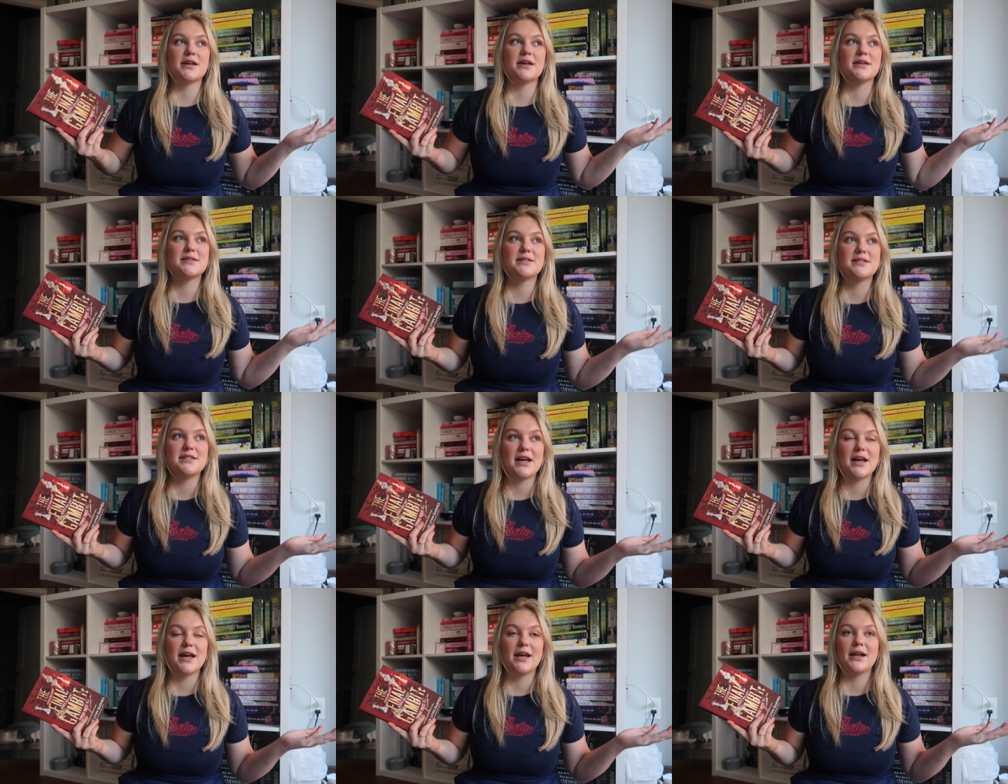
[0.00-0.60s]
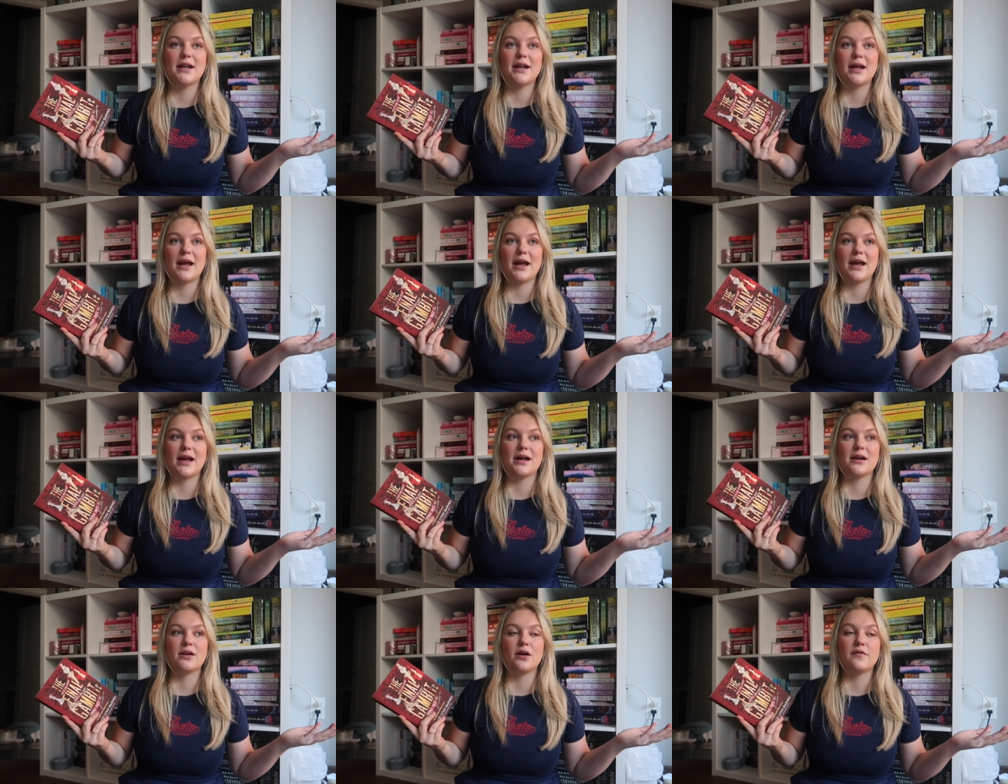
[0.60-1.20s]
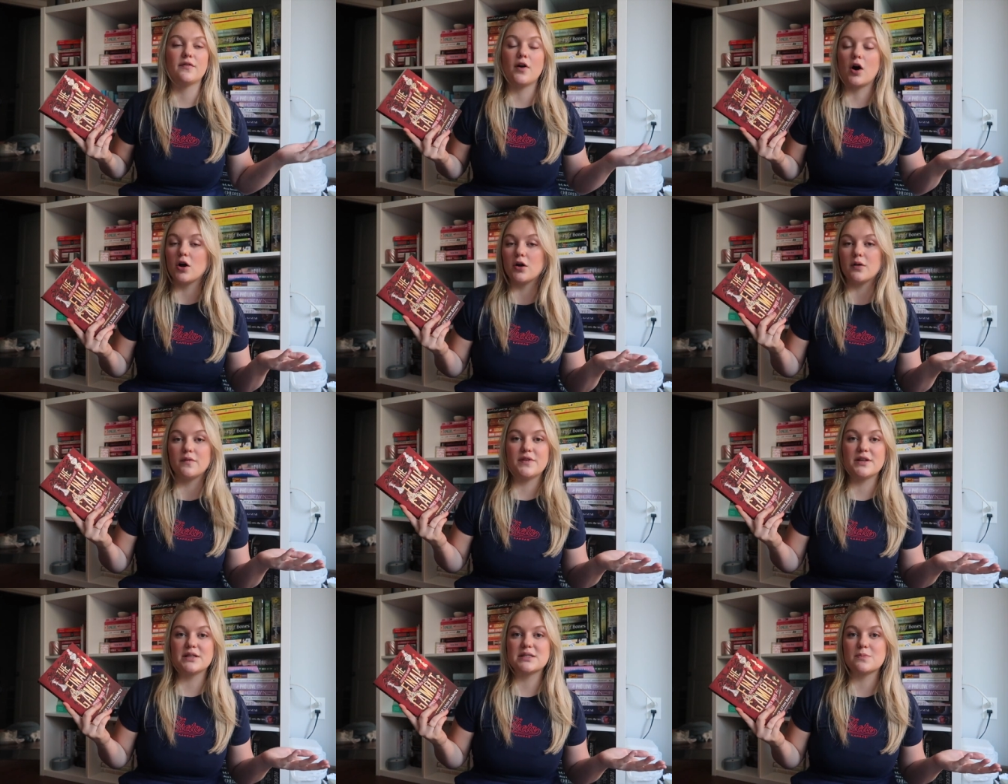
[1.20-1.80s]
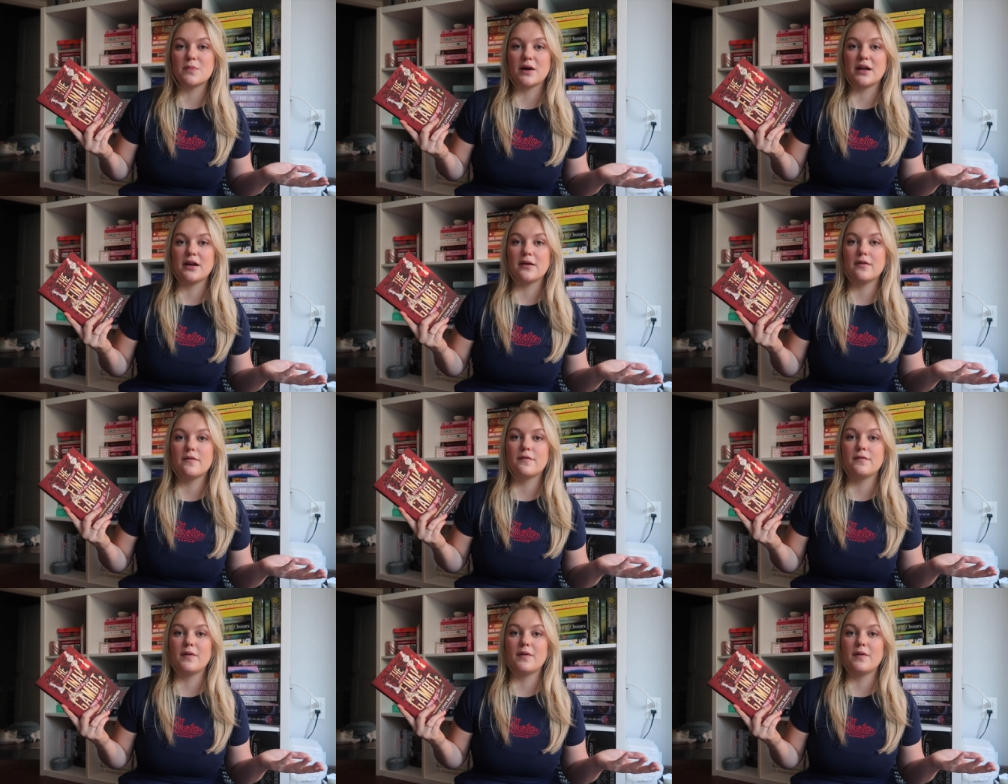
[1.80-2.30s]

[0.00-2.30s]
estate and of all of this money